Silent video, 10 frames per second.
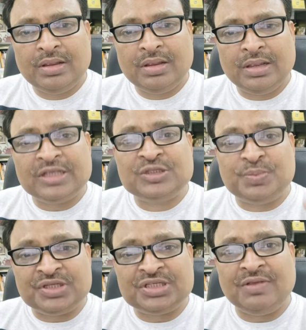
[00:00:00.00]

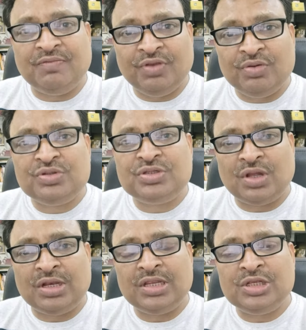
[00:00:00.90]
expressing views
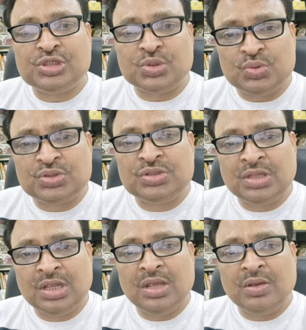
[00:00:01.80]
on issues
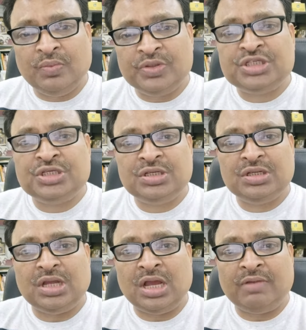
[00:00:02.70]
which
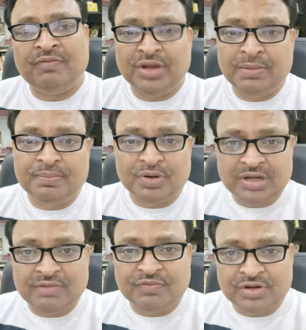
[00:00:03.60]
are very
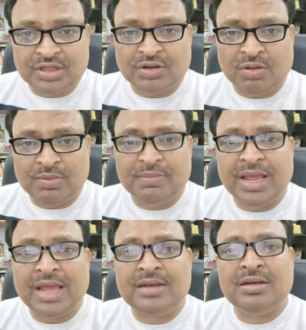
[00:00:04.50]
important for the common
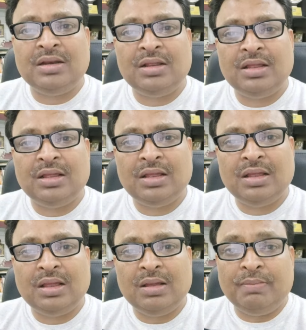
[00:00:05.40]
man,
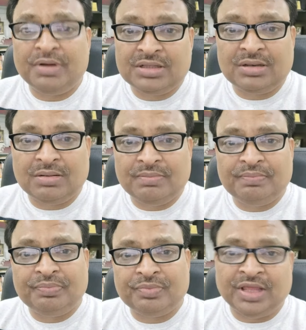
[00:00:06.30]
but
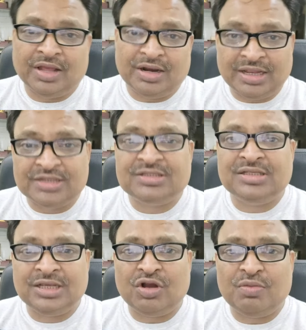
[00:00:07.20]
they are against
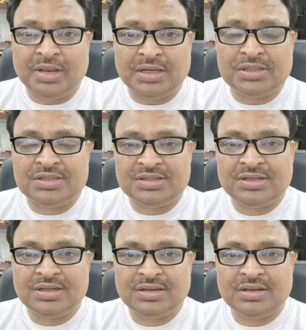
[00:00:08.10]
the government.
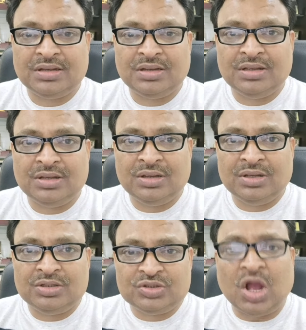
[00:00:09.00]

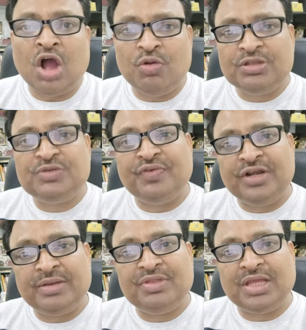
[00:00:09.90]
So how much
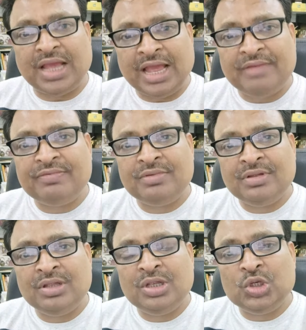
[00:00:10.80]
freedom they have
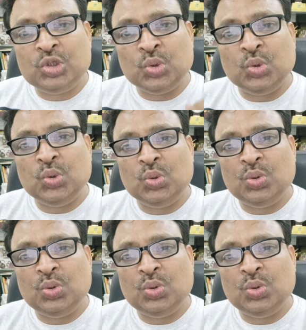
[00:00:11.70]
to